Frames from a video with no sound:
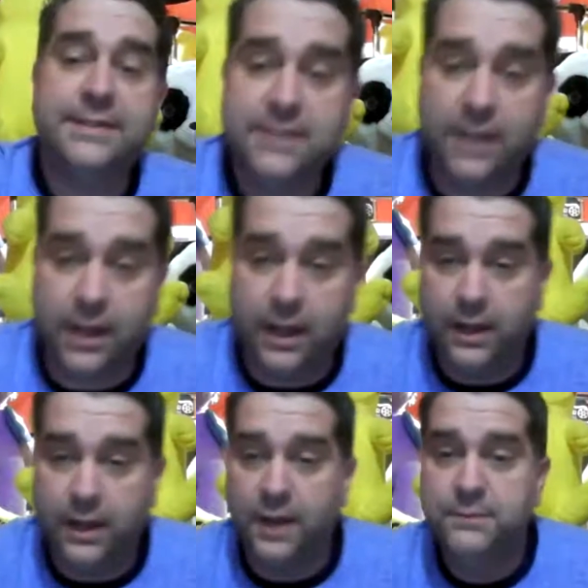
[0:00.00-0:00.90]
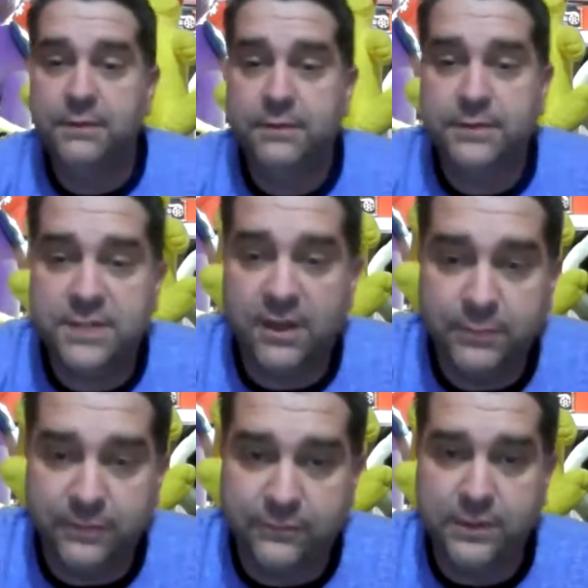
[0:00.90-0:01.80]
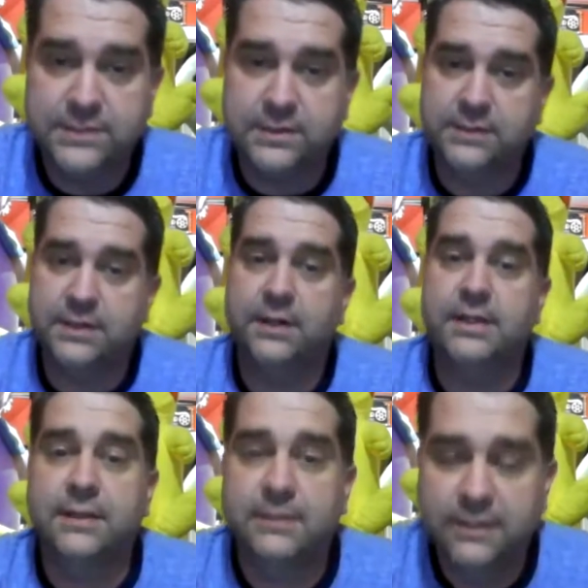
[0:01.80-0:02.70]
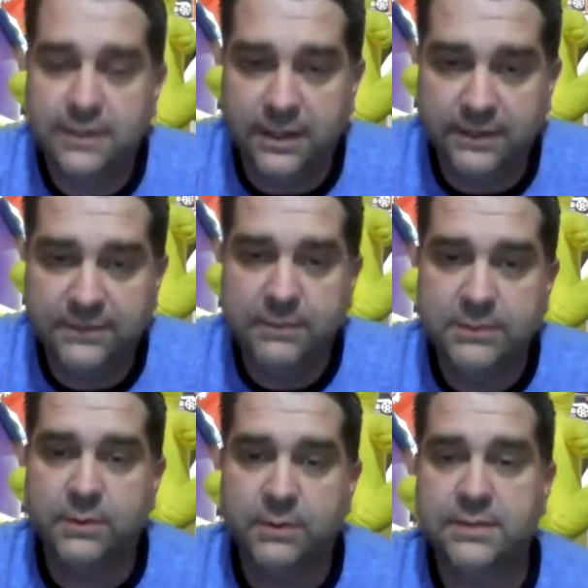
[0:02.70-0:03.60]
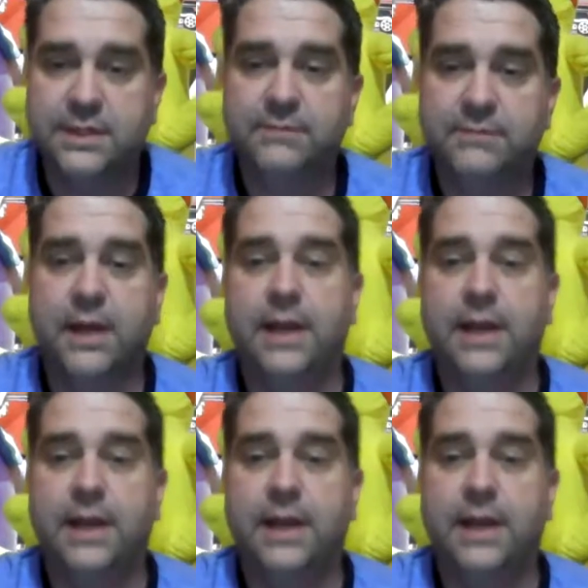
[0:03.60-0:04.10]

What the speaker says: Unmute yourself before you start talking. Famous words to live by.